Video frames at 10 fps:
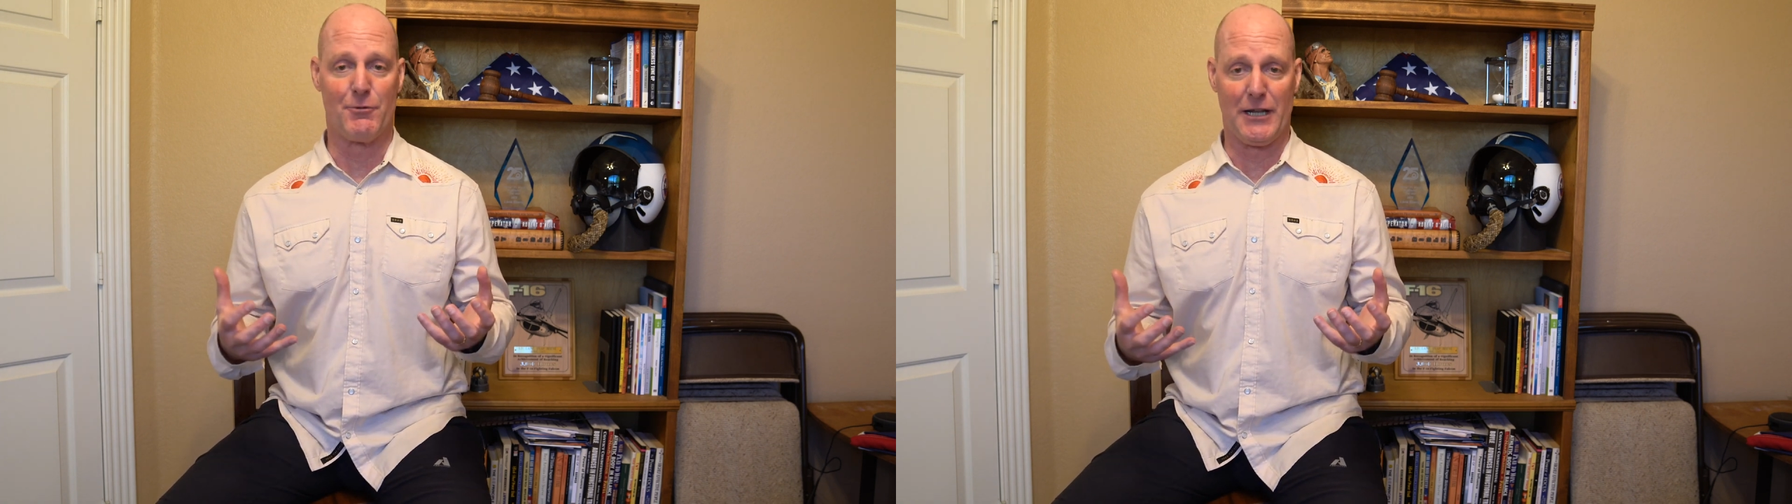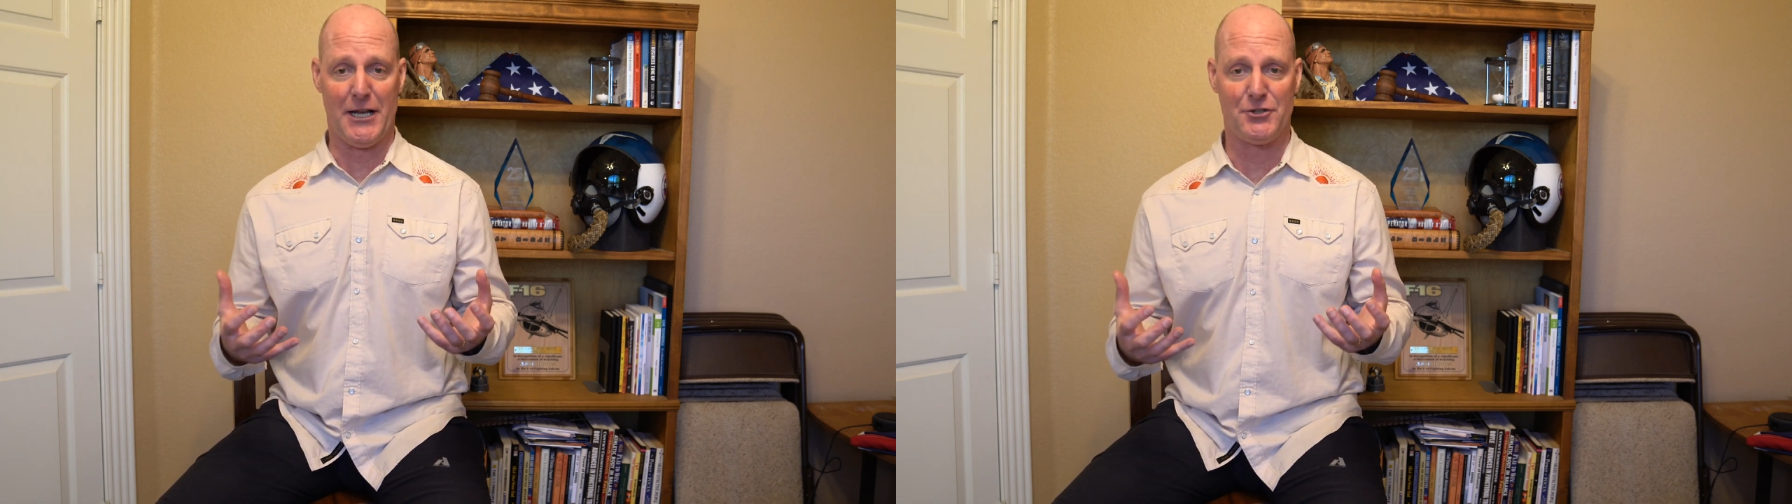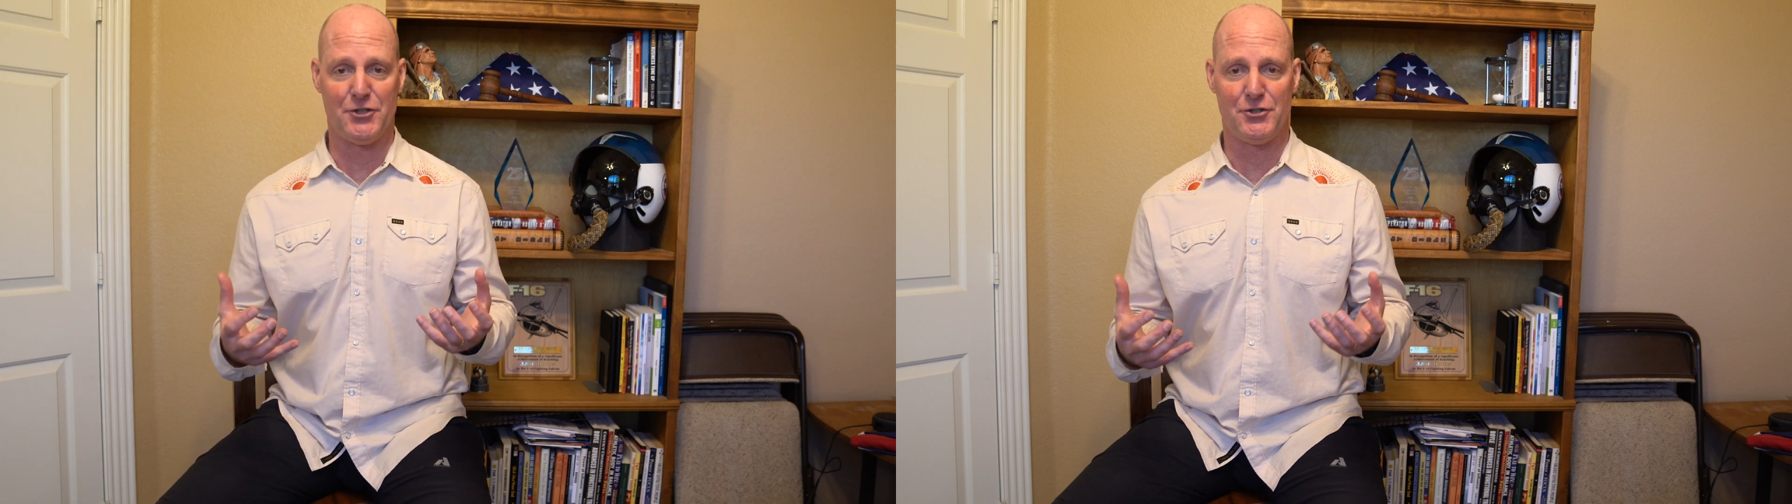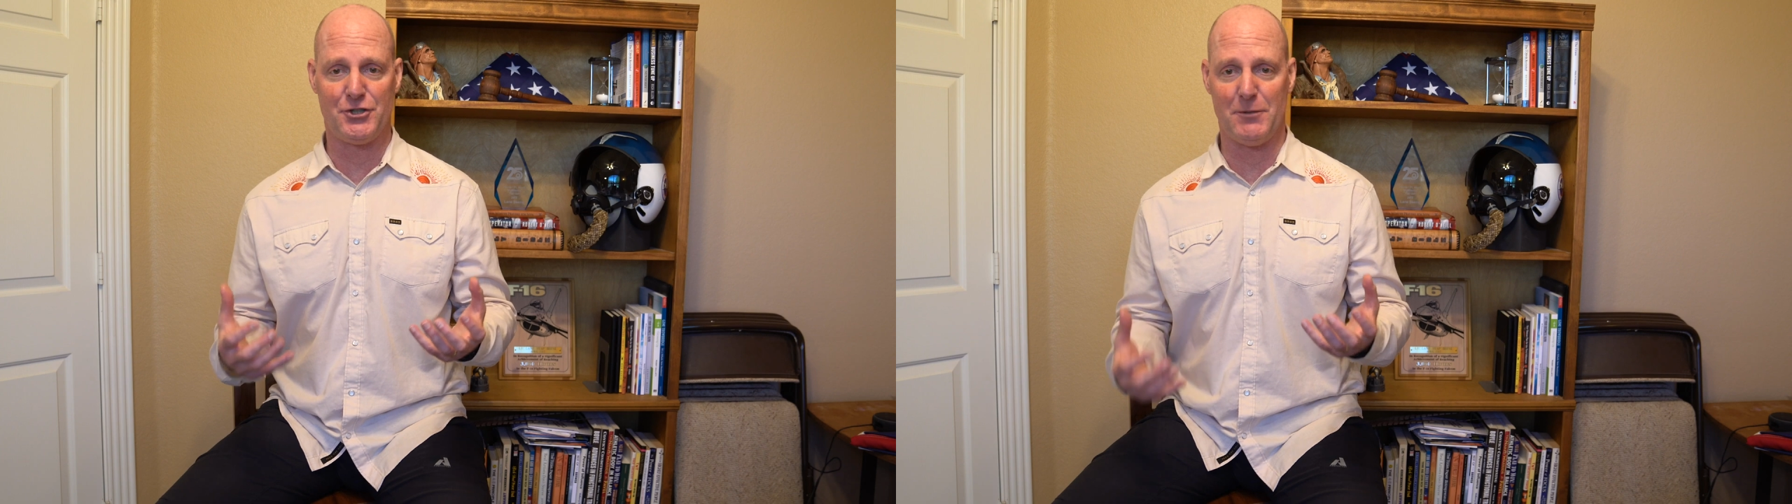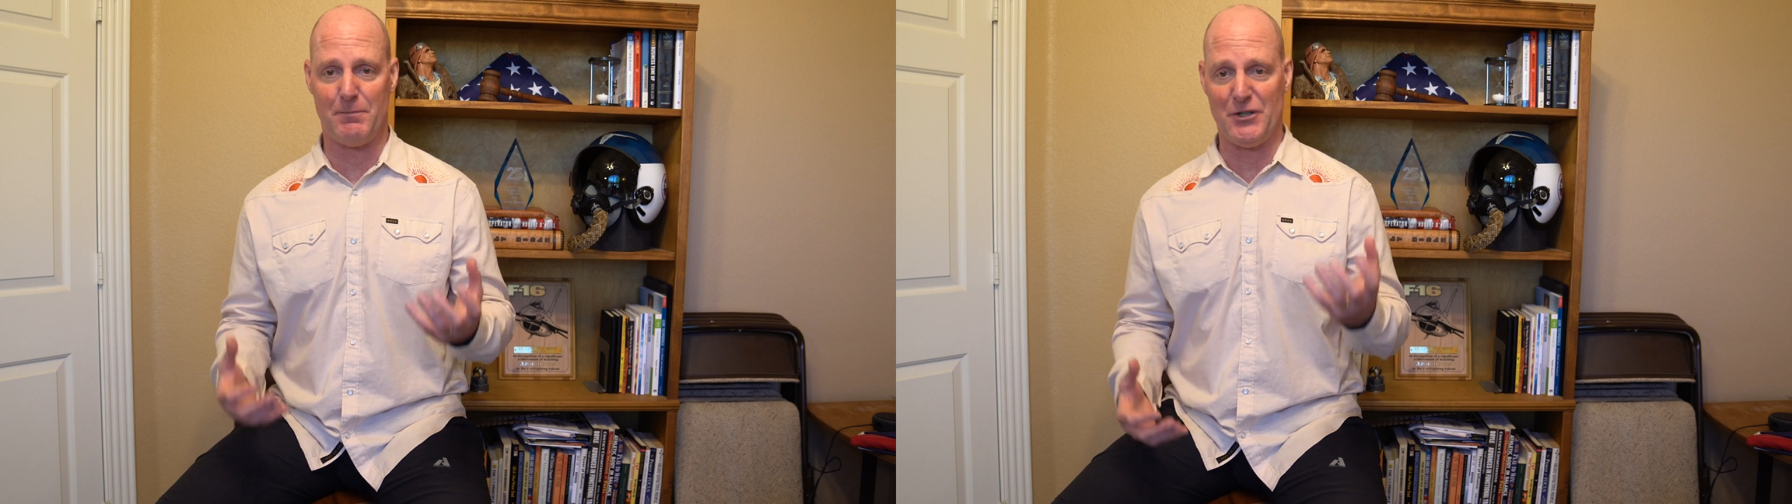
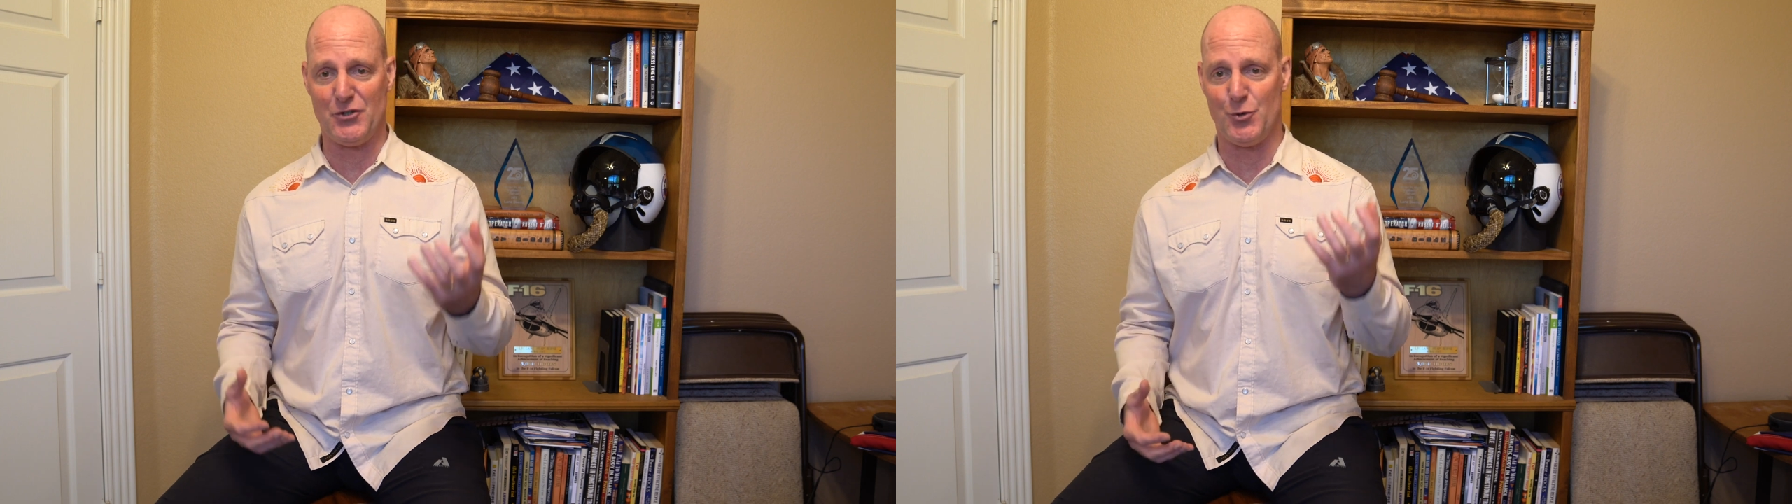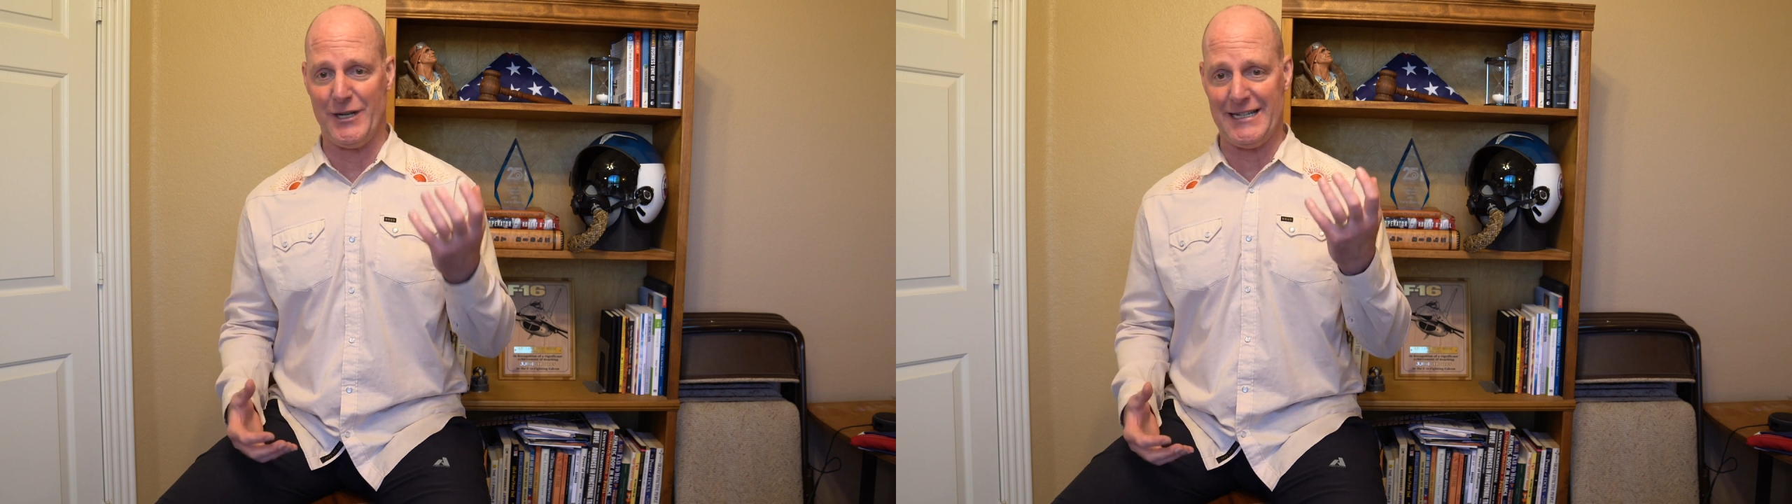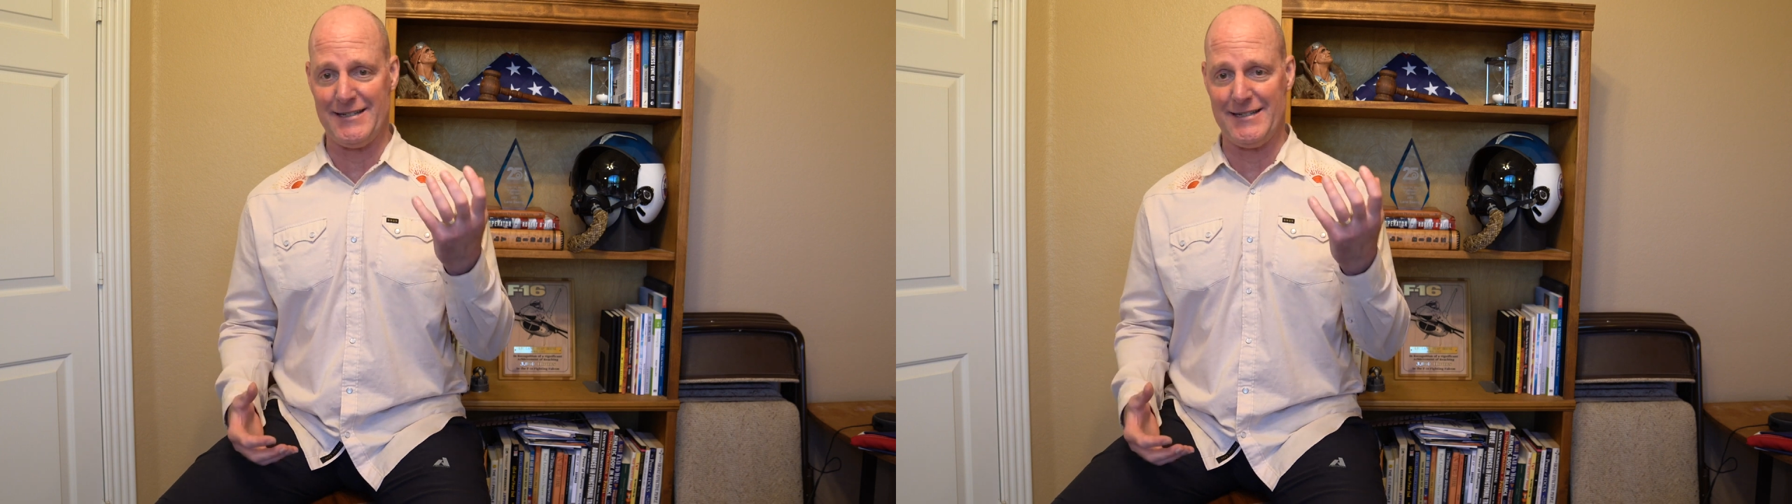relationship between